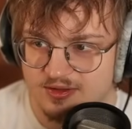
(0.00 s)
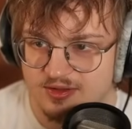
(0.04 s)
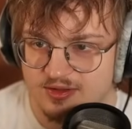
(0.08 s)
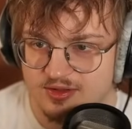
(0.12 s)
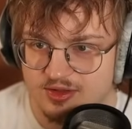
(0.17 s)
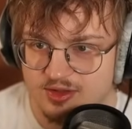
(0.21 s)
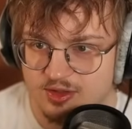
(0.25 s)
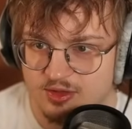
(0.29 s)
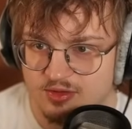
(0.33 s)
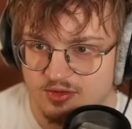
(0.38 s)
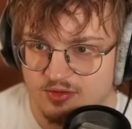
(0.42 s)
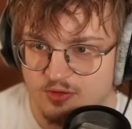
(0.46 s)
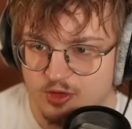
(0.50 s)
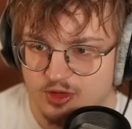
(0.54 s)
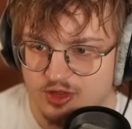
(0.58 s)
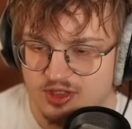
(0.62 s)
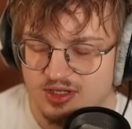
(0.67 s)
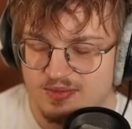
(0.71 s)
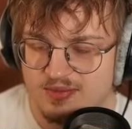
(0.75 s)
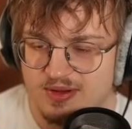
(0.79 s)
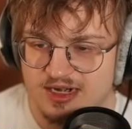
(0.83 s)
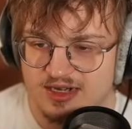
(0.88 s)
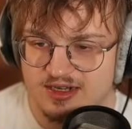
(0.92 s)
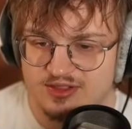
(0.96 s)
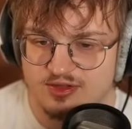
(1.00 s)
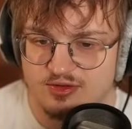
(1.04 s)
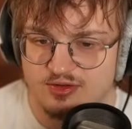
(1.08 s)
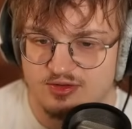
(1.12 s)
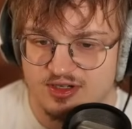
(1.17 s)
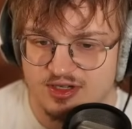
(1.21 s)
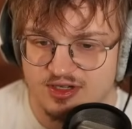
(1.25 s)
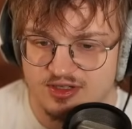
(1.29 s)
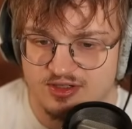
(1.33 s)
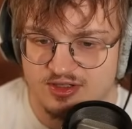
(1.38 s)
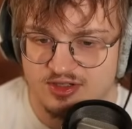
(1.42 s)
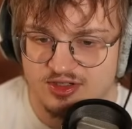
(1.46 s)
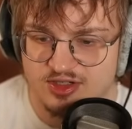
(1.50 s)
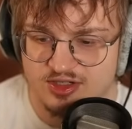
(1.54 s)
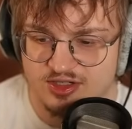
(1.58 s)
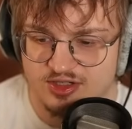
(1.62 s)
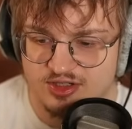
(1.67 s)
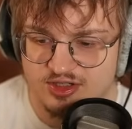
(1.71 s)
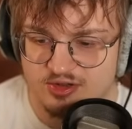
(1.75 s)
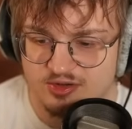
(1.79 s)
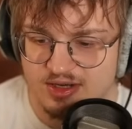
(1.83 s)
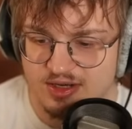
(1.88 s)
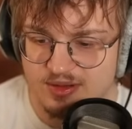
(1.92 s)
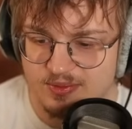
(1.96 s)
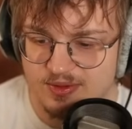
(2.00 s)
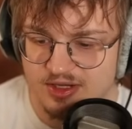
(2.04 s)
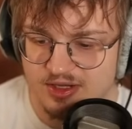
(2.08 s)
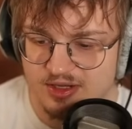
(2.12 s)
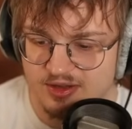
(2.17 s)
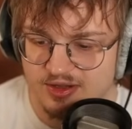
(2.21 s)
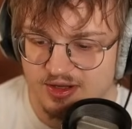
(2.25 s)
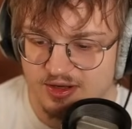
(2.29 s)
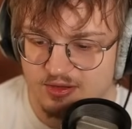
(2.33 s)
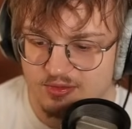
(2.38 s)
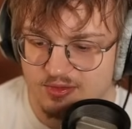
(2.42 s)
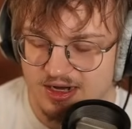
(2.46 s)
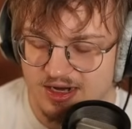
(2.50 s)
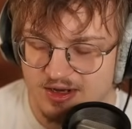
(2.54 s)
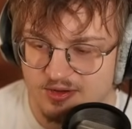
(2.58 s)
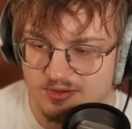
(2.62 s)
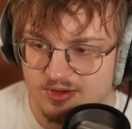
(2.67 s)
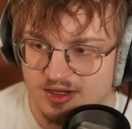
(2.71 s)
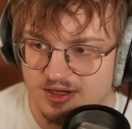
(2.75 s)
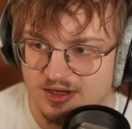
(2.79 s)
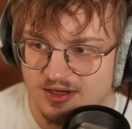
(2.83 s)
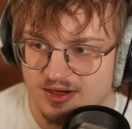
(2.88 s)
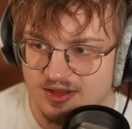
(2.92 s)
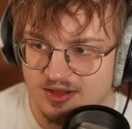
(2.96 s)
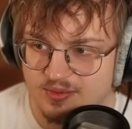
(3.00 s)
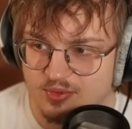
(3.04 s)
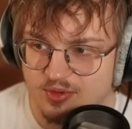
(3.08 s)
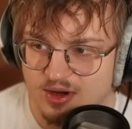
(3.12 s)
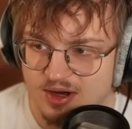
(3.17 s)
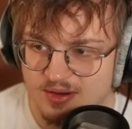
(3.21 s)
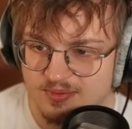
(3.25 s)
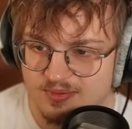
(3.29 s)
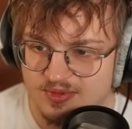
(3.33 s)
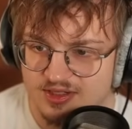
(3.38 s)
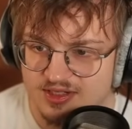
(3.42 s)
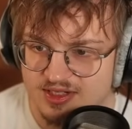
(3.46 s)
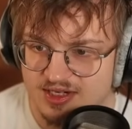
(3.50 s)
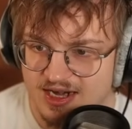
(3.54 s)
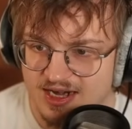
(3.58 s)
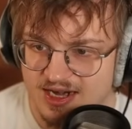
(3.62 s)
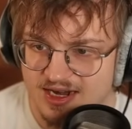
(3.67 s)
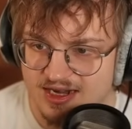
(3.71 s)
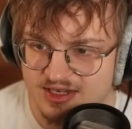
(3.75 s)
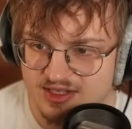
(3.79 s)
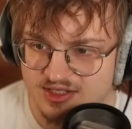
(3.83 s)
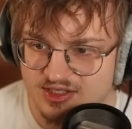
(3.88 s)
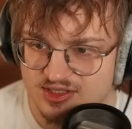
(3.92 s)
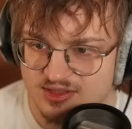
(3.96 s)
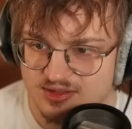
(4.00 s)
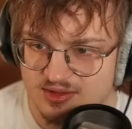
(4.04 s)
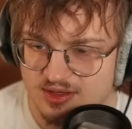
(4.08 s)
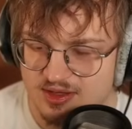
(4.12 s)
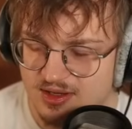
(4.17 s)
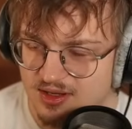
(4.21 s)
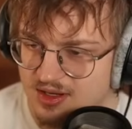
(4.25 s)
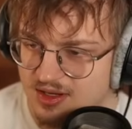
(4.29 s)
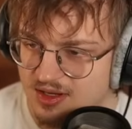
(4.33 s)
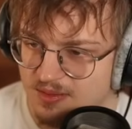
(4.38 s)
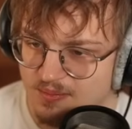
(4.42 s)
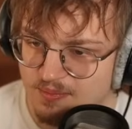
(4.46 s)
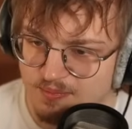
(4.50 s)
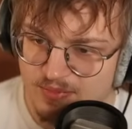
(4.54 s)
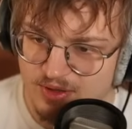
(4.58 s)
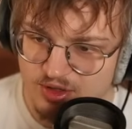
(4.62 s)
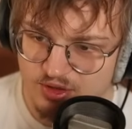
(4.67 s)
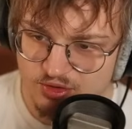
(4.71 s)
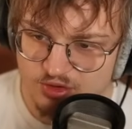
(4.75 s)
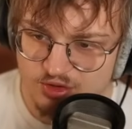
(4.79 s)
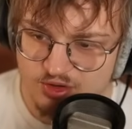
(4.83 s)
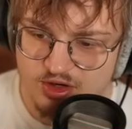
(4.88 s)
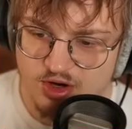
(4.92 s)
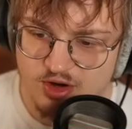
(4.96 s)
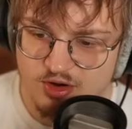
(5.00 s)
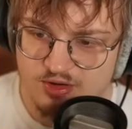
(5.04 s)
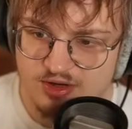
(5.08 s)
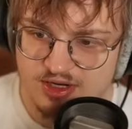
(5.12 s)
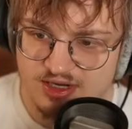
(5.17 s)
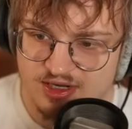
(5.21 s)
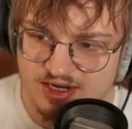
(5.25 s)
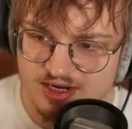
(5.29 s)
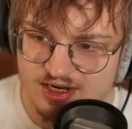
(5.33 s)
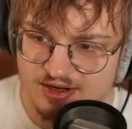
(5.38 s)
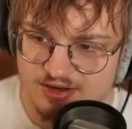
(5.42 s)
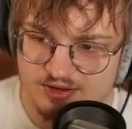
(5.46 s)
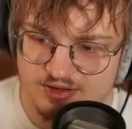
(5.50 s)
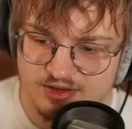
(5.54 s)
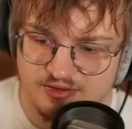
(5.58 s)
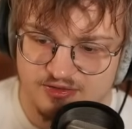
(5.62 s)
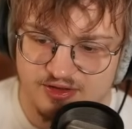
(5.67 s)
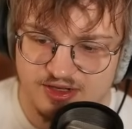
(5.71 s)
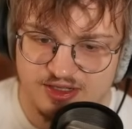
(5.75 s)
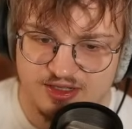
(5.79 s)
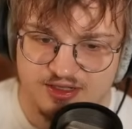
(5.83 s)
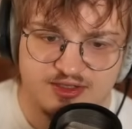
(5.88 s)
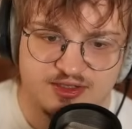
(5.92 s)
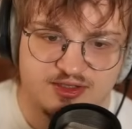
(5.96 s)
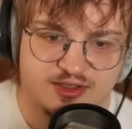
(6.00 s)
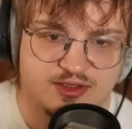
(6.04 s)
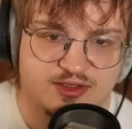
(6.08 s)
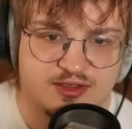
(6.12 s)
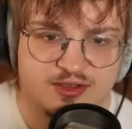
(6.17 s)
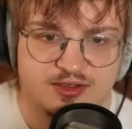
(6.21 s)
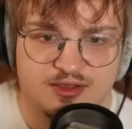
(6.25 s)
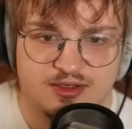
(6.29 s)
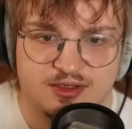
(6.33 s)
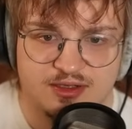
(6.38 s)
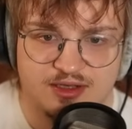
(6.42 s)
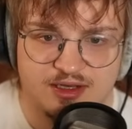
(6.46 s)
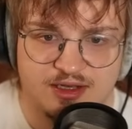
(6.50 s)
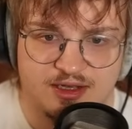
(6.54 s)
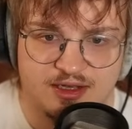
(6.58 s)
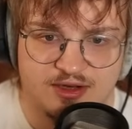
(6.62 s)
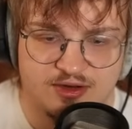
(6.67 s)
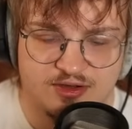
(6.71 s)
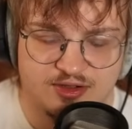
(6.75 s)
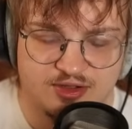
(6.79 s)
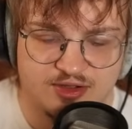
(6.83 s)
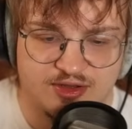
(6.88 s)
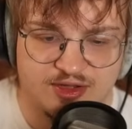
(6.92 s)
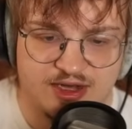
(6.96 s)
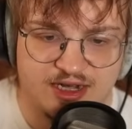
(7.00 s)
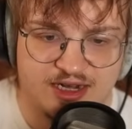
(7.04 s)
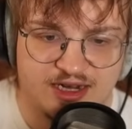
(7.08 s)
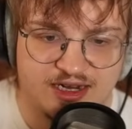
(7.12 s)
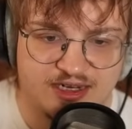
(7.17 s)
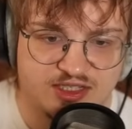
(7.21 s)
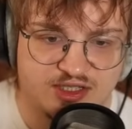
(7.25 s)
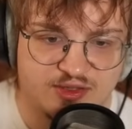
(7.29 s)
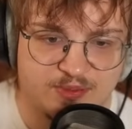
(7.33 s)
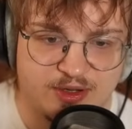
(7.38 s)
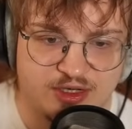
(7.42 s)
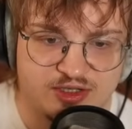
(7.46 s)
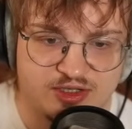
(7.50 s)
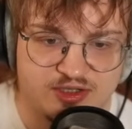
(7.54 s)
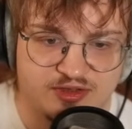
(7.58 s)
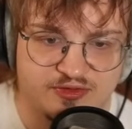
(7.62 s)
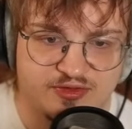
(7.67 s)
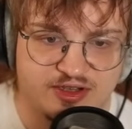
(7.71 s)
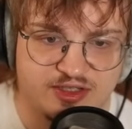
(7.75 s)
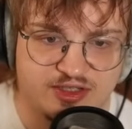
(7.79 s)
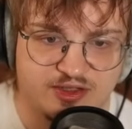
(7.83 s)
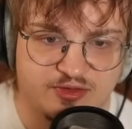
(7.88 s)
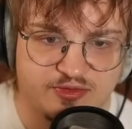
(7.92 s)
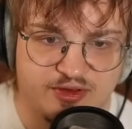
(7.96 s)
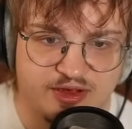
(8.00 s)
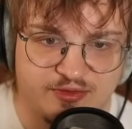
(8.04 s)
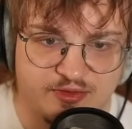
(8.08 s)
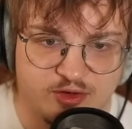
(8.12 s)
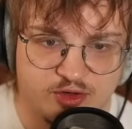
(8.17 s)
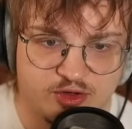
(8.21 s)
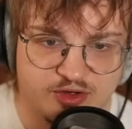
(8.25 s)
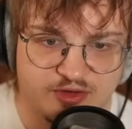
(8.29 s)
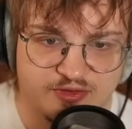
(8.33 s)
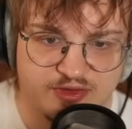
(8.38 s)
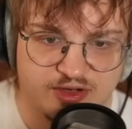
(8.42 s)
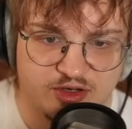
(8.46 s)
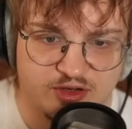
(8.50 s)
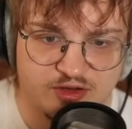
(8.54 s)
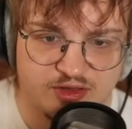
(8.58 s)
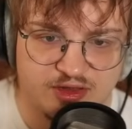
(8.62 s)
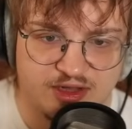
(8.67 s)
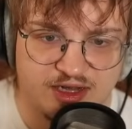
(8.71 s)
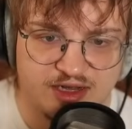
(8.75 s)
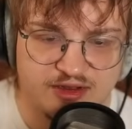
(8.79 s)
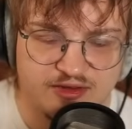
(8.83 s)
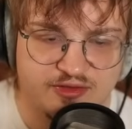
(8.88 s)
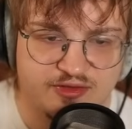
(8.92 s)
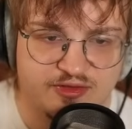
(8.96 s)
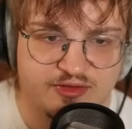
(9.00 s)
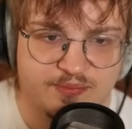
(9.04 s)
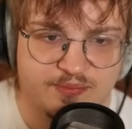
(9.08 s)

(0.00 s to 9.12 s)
So unfortunately Magnezone doesn't just straight up kill the Araquanid, and the problem is it has Mirror Coat and Iron Defense, and also the highest special defense you've ever heard of in your life.